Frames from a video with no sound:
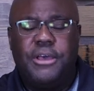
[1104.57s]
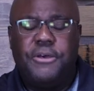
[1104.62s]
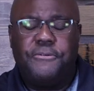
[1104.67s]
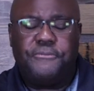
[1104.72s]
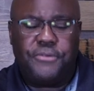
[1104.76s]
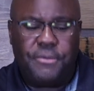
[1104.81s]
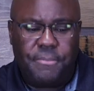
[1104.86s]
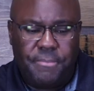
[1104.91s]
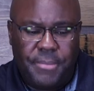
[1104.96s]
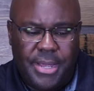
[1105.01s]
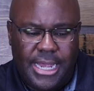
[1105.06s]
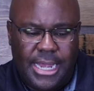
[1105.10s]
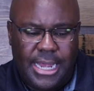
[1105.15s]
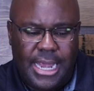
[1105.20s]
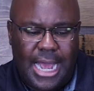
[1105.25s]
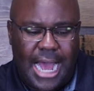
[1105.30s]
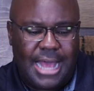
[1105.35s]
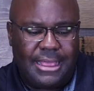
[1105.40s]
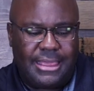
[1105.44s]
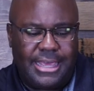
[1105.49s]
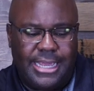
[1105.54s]
For me,
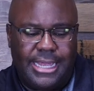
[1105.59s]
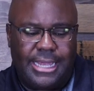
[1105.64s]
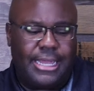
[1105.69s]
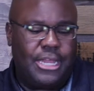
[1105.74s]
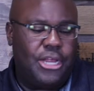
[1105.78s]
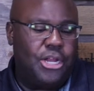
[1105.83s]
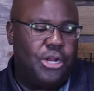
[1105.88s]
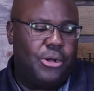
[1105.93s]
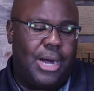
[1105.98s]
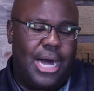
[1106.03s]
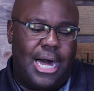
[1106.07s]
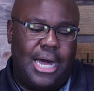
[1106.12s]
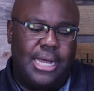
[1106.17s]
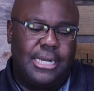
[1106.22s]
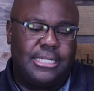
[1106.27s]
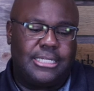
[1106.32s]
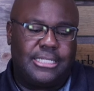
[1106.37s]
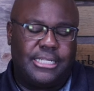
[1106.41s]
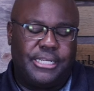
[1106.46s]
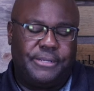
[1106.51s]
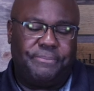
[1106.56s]
I think, you know,
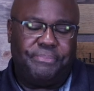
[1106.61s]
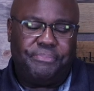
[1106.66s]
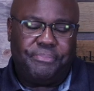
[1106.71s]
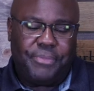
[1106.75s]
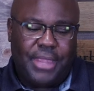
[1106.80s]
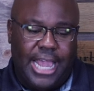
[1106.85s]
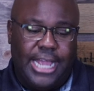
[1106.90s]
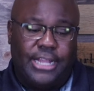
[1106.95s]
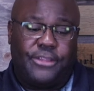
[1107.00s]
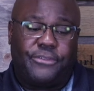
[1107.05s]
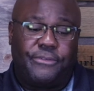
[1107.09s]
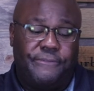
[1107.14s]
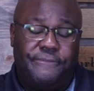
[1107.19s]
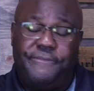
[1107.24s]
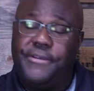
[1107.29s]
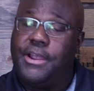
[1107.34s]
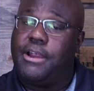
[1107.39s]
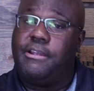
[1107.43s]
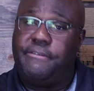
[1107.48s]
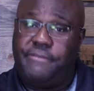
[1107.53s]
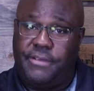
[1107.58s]
honestly, it's
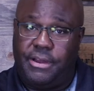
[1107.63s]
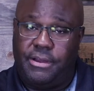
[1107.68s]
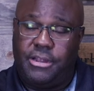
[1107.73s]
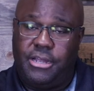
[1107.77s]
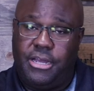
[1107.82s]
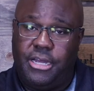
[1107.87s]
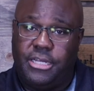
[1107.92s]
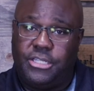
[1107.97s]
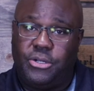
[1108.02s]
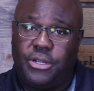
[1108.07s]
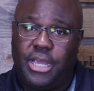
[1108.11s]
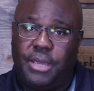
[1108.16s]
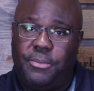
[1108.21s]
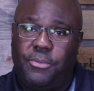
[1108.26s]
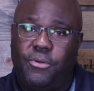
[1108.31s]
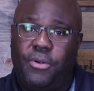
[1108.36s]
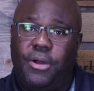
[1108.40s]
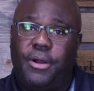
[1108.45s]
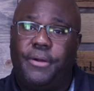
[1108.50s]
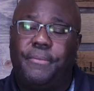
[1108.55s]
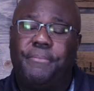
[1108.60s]
very, very good. Don't get
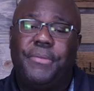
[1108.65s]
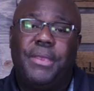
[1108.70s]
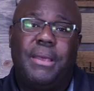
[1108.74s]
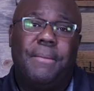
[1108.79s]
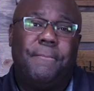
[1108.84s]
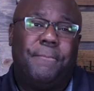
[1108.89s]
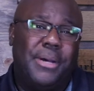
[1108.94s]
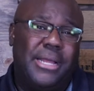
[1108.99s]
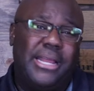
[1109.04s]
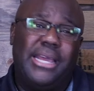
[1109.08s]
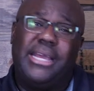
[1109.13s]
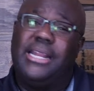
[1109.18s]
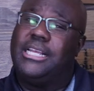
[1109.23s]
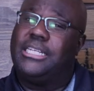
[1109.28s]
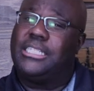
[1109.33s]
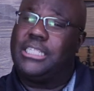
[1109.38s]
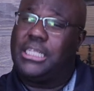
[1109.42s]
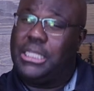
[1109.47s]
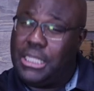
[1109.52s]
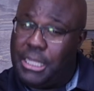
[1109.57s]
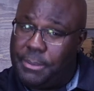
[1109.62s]
me wrong, but it
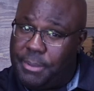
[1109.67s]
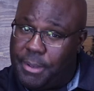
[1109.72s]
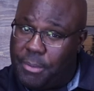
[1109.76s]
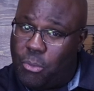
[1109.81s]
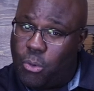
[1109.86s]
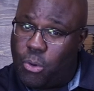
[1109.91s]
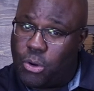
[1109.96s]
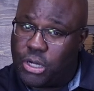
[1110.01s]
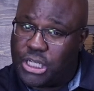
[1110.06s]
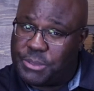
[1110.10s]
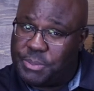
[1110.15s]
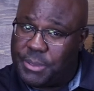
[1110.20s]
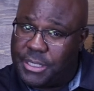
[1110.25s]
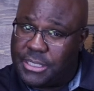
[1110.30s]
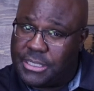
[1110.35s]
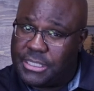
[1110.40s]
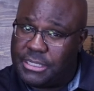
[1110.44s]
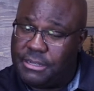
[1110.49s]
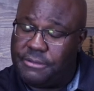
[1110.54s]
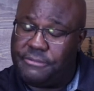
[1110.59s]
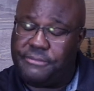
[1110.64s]
is a little bit more
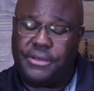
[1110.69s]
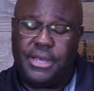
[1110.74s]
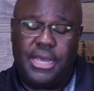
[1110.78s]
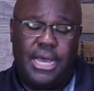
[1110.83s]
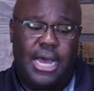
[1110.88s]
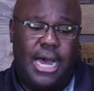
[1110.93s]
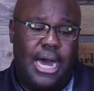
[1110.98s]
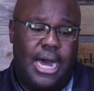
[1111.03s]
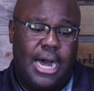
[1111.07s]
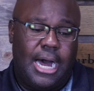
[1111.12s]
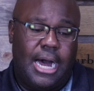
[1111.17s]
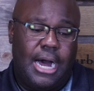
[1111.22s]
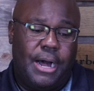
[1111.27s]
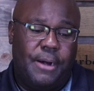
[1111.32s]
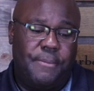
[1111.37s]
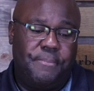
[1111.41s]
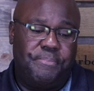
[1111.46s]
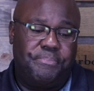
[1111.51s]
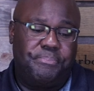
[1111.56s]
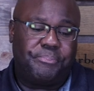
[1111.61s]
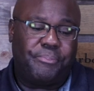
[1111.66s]
expensive.
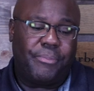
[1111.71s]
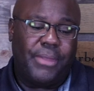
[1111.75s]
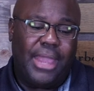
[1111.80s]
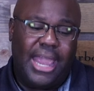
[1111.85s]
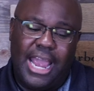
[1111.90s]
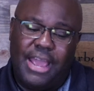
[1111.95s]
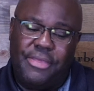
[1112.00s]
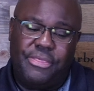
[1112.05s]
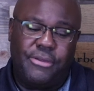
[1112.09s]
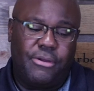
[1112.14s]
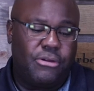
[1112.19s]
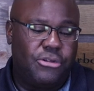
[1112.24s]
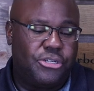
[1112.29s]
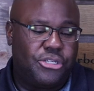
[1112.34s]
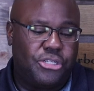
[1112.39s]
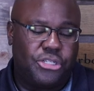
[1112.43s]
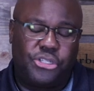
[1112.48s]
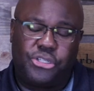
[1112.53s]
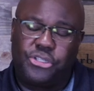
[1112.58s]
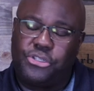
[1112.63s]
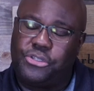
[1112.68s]
And there is
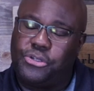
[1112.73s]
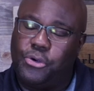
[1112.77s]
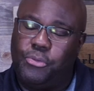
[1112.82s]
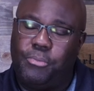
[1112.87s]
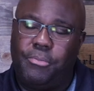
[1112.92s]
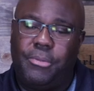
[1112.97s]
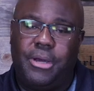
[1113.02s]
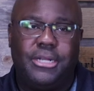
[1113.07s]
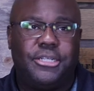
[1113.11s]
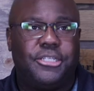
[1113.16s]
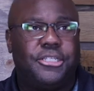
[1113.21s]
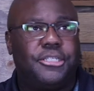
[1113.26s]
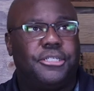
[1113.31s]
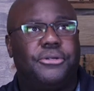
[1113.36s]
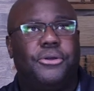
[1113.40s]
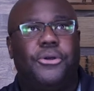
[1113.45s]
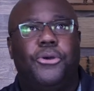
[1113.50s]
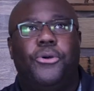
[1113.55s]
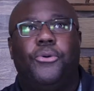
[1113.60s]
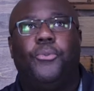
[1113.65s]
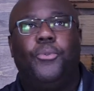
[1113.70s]
just so
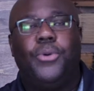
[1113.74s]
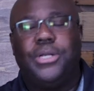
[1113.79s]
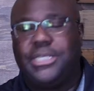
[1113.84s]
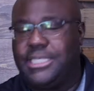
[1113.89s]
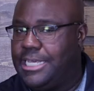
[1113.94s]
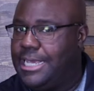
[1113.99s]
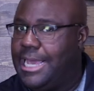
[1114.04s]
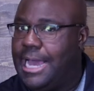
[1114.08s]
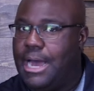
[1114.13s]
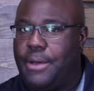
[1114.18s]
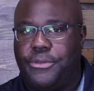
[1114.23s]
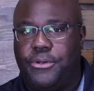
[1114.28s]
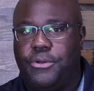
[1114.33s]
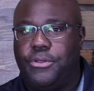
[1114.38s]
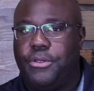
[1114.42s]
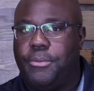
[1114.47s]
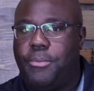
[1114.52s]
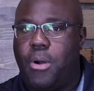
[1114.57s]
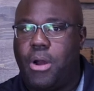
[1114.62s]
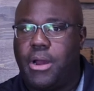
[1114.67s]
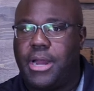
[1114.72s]
much whiskey out there on
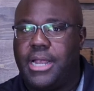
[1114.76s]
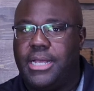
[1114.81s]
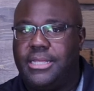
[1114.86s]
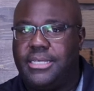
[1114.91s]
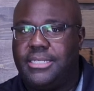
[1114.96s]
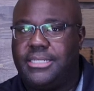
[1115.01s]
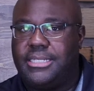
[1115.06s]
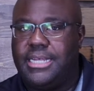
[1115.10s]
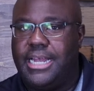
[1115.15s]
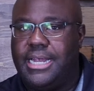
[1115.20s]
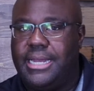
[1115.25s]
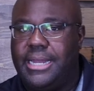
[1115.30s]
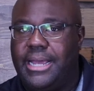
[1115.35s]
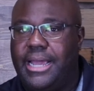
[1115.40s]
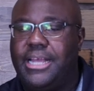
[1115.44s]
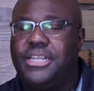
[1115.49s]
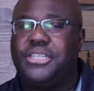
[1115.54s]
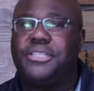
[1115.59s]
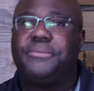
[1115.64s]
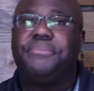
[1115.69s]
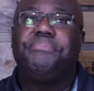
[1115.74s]
the market this day and
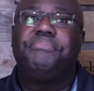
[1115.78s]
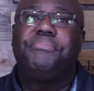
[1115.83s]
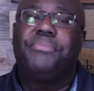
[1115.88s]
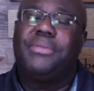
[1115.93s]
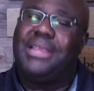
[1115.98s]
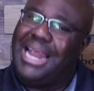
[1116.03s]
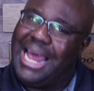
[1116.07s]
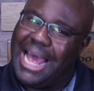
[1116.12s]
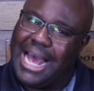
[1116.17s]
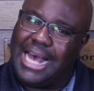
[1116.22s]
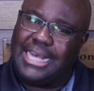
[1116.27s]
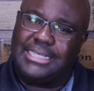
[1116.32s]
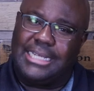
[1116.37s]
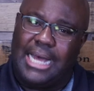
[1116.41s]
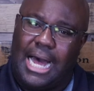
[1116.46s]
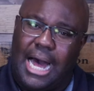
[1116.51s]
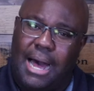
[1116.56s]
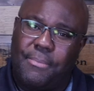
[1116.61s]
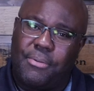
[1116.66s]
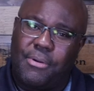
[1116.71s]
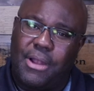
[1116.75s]
age that has the
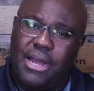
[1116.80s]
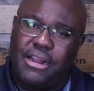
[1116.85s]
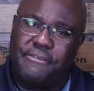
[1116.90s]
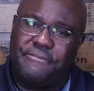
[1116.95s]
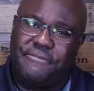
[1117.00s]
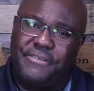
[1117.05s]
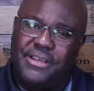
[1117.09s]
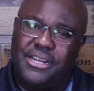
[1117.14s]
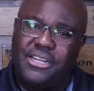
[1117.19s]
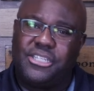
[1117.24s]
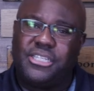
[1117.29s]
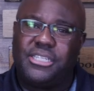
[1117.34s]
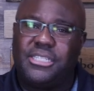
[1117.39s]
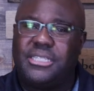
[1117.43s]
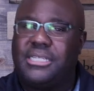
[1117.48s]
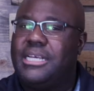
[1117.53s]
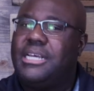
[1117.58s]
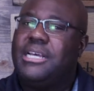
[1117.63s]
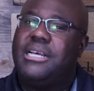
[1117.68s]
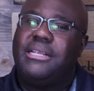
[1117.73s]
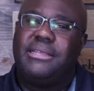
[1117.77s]
Amburana
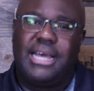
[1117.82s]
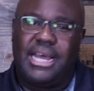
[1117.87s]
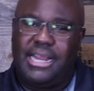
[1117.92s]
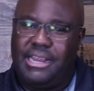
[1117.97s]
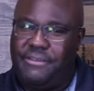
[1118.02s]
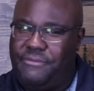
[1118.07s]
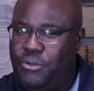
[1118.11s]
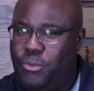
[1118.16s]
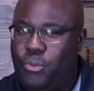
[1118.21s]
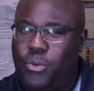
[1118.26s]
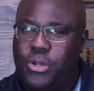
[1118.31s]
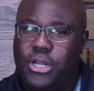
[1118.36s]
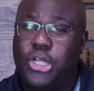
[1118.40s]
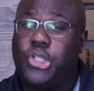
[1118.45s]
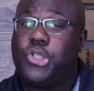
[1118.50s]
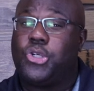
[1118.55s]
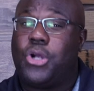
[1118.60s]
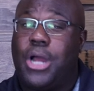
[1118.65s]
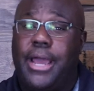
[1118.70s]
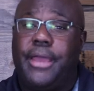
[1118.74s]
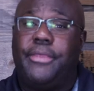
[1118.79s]
finishes, that if you want to
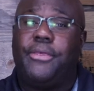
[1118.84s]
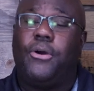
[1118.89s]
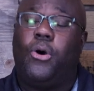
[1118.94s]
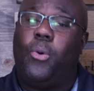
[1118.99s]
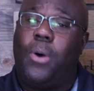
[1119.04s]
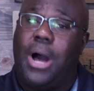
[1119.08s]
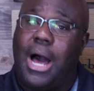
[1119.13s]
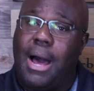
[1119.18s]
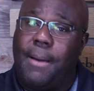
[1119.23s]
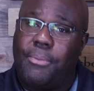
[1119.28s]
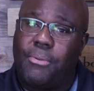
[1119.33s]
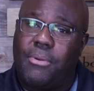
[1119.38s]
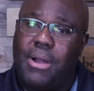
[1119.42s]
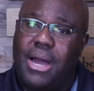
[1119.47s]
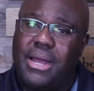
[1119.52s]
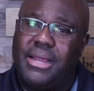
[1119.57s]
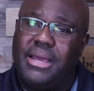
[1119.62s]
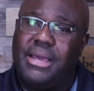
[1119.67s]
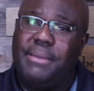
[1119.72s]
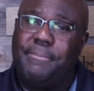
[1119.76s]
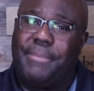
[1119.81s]
try the whole
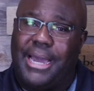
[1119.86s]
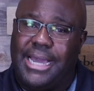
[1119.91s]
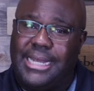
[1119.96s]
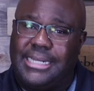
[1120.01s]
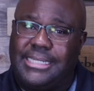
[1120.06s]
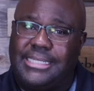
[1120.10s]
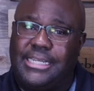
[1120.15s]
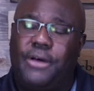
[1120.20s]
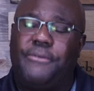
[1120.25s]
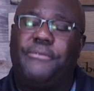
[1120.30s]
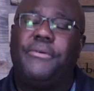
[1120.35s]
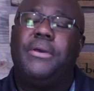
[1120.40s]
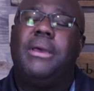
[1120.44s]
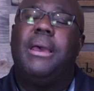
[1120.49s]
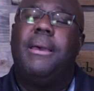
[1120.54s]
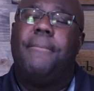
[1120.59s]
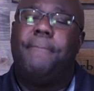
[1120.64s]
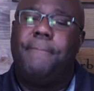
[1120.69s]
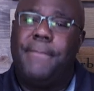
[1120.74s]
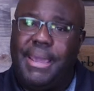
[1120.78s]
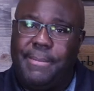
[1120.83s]
Amburana by itself,
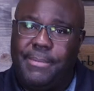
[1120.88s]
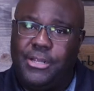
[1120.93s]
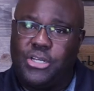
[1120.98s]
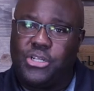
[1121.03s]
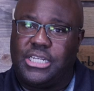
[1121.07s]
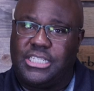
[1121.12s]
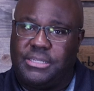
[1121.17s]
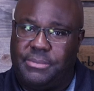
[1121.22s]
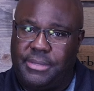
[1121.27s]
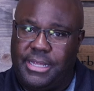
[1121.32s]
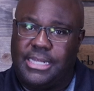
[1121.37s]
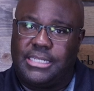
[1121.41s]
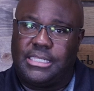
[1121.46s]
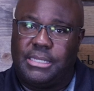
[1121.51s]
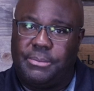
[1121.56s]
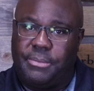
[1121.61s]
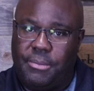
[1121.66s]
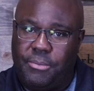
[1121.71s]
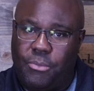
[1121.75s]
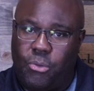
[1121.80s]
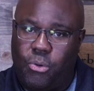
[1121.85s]
maybe try something that's a
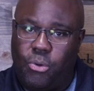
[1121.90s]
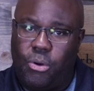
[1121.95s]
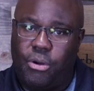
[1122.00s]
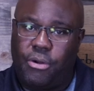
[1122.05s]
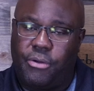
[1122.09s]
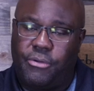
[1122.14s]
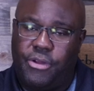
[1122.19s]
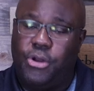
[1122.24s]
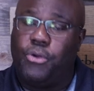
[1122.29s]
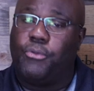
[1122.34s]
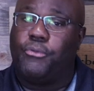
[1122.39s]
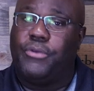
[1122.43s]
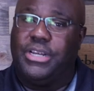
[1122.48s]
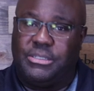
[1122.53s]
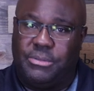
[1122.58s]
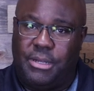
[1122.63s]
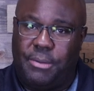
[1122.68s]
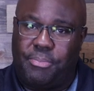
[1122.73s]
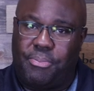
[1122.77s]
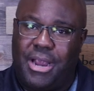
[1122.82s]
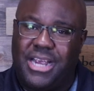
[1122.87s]
little bit more, you know,
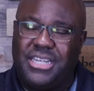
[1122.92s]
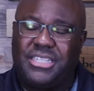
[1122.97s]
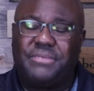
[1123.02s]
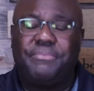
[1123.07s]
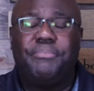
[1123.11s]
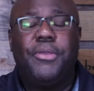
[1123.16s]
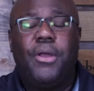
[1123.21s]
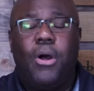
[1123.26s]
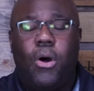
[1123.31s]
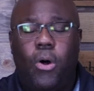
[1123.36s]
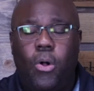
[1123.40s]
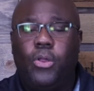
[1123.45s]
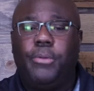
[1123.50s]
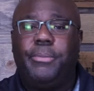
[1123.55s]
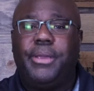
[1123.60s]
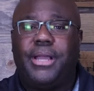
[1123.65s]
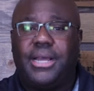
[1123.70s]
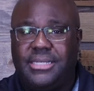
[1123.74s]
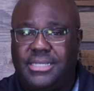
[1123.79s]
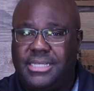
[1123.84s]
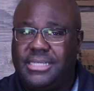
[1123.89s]
reasonably priced, only
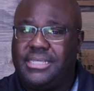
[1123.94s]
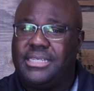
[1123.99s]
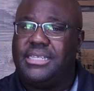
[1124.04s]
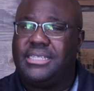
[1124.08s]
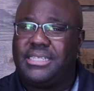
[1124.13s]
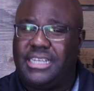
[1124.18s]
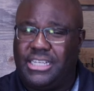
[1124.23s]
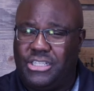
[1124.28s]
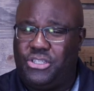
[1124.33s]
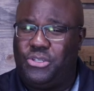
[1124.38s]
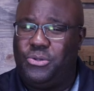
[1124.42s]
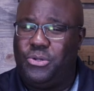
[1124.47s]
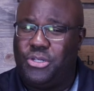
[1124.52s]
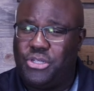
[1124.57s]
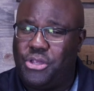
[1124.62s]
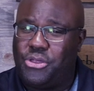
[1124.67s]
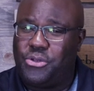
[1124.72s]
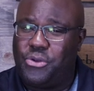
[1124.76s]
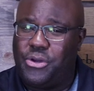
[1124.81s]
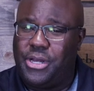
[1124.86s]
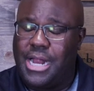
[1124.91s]
because this is like
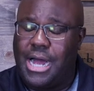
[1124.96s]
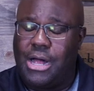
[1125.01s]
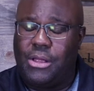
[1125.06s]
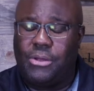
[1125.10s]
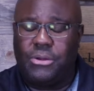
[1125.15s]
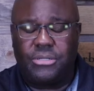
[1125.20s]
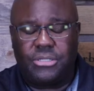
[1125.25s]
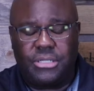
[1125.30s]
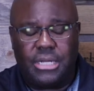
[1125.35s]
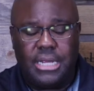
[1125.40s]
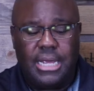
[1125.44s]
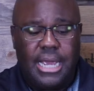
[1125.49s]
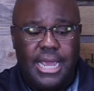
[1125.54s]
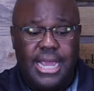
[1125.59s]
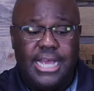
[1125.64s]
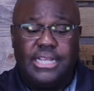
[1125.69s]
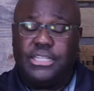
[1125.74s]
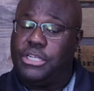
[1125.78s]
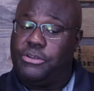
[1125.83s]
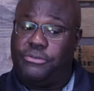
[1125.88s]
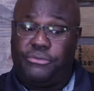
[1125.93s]
$230.
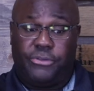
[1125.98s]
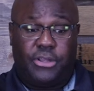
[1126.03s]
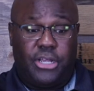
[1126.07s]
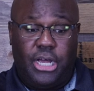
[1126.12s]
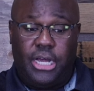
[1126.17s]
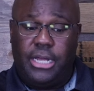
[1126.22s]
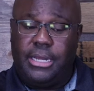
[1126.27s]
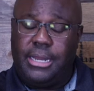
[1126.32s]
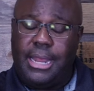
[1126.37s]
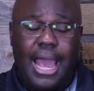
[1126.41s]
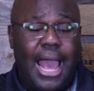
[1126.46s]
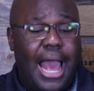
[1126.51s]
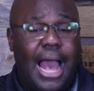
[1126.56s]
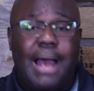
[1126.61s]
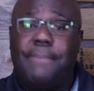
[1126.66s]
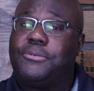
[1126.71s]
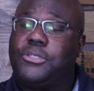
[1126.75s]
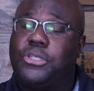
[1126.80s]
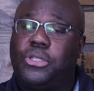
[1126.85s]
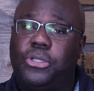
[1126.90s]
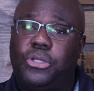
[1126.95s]
Is it good?
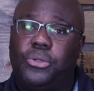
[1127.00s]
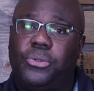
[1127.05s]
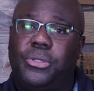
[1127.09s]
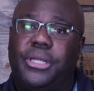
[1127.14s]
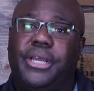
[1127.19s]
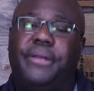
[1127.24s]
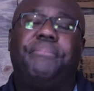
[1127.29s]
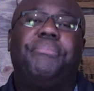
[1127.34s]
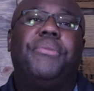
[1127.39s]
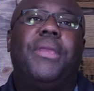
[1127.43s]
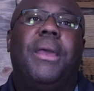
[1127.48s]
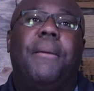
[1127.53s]
Absolutely.